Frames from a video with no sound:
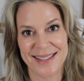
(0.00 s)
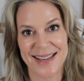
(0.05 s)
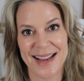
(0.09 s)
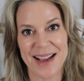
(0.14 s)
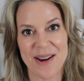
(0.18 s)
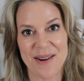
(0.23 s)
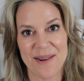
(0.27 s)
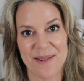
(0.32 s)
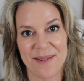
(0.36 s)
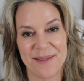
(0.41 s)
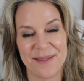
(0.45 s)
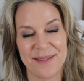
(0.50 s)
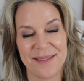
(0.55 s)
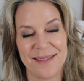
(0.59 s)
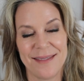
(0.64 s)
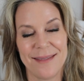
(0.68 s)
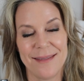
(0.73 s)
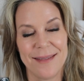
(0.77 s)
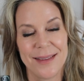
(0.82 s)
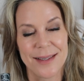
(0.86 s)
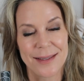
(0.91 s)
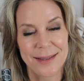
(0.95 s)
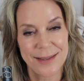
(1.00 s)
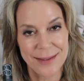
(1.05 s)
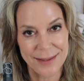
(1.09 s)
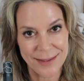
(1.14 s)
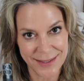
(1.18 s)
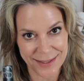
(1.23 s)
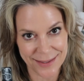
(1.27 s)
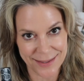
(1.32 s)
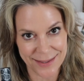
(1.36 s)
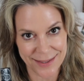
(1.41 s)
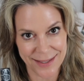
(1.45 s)
Now, this is
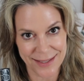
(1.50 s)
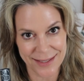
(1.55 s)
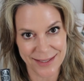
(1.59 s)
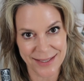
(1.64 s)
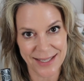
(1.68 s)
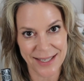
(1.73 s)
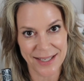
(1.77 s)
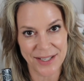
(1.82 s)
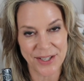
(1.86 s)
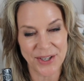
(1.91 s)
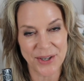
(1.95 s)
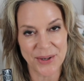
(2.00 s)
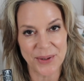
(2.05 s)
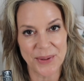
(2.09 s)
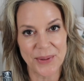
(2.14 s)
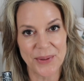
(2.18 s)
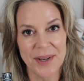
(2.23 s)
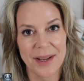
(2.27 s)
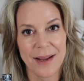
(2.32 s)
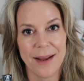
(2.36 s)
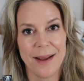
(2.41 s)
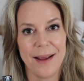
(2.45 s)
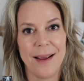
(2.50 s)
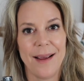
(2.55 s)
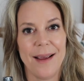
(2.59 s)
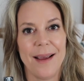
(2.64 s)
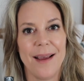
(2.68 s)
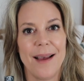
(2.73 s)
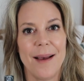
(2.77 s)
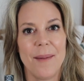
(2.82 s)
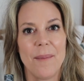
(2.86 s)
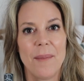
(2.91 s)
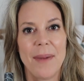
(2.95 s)
discontinued.
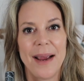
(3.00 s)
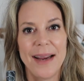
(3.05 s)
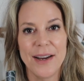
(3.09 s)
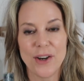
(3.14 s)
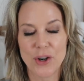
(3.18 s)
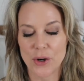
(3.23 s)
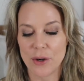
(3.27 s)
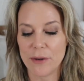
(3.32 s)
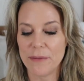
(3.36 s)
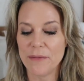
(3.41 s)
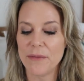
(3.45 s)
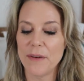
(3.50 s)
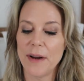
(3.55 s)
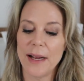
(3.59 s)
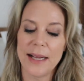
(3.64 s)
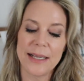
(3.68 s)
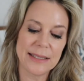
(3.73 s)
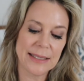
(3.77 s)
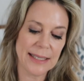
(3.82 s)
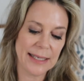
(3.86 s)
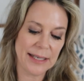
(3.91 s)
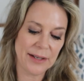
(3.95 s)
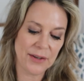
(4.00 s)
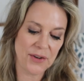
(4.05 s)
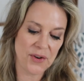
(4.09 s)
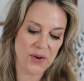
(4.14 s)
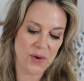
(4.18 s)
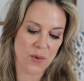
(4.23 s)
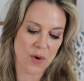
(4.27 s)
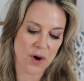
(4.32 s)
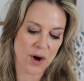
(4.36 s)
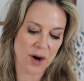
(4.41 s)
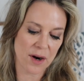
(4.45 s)
My girlfriend in New
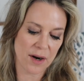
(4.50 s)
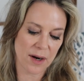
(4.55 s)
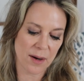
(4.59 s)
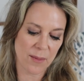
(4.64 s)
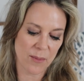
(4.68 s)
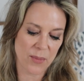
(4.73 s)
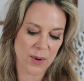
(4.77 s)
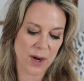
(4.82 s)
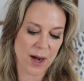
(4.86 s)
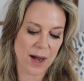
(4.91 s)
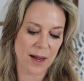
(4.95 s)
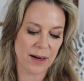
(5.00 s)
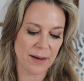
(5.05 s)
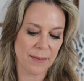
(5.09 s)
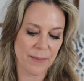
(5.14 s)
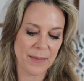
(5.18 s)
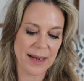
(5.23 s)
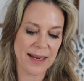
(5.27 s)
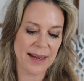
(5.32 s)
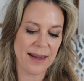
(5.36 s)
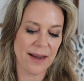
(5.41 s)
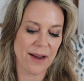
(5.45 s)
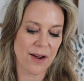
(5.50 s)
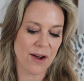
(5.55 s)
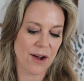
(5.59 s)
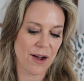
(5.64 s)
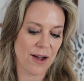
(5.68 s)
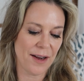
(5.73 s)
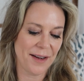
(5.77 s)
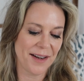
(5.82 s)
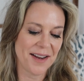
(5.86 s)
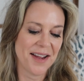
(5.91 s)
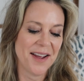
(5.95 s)
York bought me
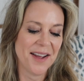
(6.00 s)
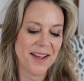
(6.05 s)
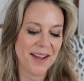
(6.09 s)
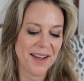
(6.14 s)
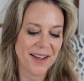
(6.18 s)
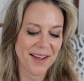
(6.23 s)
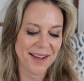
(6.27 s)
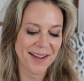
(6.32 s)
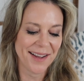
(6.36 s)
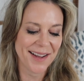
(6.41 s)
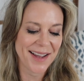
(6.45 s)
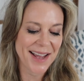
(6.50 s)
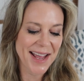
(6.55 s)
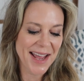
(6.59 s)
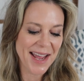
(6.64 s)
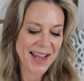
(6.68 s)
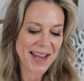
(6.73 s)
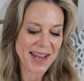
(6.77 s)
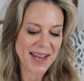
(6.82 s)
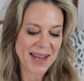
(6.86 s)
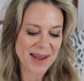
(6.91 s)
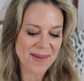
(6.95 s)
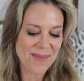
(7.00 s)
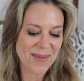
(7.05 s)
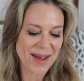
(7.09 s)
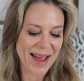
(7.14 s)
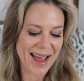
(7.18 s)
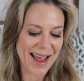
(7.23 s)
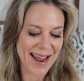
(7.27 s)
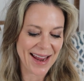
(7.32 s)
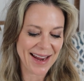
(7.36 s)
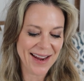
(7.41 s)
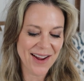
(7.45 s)
on
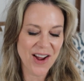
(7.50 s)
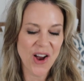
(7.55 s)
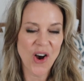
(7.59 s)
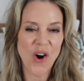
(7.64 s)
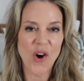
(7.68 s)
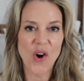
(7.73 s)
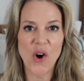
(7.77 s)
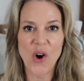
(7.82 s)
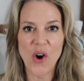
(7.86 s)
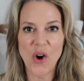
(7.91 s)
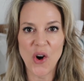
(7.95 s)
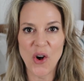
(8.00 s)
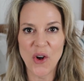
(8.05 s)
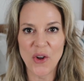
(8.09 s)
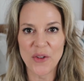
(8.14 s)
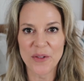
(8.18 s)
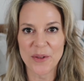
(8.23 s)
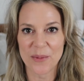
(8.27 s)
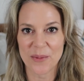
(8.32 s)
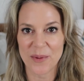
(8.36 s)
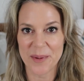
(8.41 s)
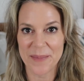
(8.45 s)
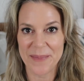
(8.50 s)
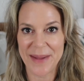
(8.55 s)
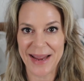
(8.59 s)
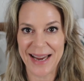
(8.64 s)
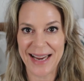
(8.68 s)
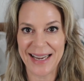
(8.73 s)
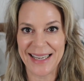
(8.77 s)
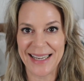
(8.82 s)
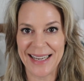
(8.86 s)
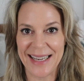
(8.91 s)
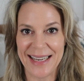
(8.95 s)
eBay all the
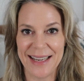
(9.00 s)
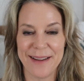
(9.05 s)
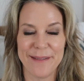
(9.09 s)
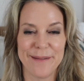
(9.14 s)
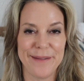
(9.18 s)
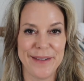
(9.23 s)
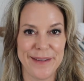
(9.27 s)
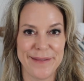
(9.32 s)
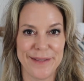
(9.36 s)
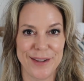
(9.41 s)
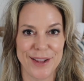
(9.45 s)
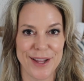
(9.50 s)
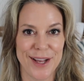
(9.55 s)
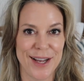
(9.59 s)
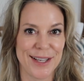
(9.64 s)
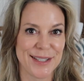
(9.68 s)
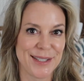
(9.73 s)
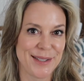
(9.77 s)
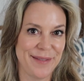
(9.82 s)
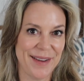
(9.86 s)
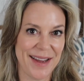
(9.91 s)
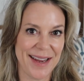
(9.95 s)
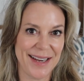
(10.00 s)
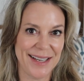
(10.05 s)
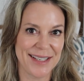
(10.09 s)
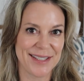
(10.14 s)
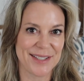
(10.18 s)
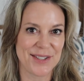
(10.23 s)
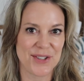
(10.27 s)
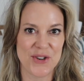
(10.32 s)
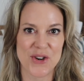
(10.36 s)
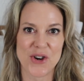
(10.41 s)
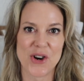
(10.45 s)
remaining Viva Las
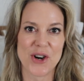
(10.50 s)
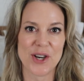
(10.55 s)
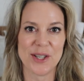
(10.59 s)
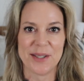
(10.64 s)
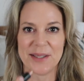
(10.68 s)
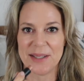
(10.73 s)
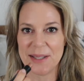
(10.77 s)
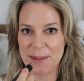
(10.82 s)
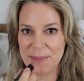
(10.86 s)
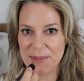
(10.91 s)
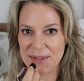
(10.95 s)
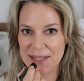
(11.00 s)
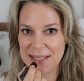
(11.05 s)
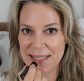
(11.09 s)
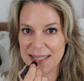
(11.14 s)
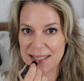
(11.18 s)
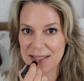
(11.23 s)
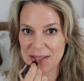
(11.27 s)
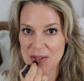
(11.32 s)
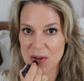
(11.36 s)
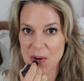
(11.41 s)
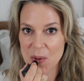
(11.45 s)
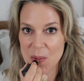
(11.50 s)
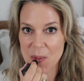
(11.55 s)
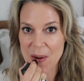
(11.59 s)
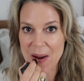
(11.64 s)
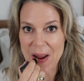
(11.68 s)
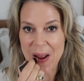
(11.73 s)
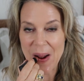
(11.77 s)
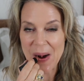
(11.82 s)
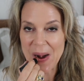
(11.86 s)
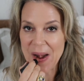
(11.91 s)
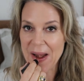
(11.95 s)
Vegas Nars lipsticks
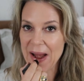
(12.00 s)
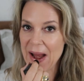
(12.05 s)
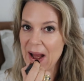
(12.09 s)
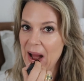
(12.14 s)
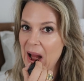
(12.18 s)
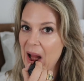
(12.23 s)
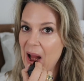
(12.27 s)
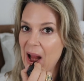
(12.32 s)
around.